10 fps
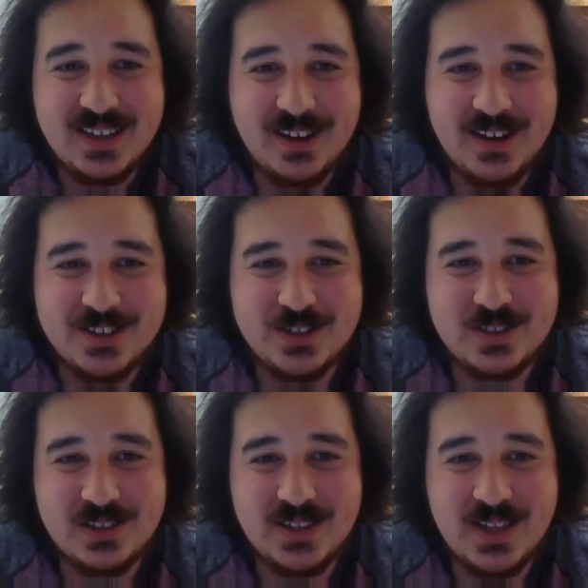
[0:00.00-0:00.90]

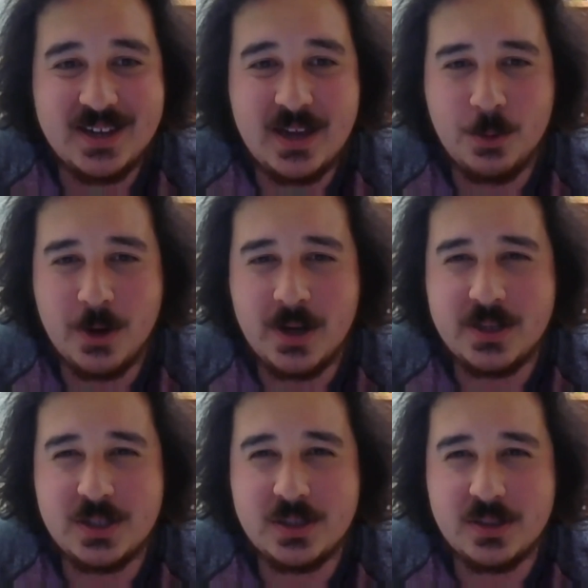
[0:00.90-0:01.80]
has led
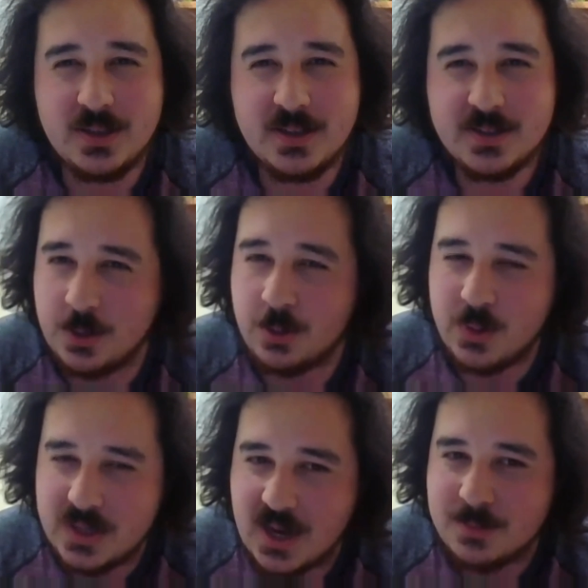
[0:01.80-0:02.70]
MRH, is it
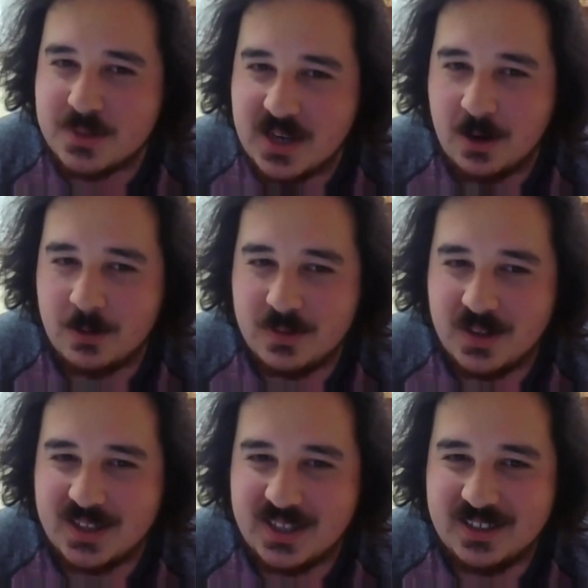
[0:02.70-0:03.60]
3 times now,
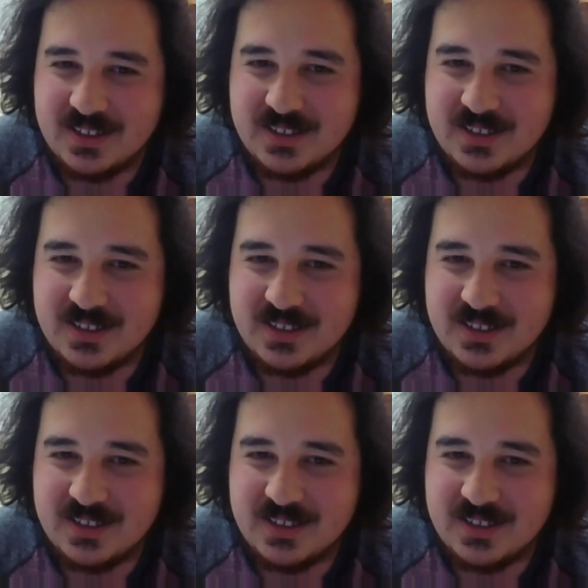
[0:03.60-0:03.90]
Elly?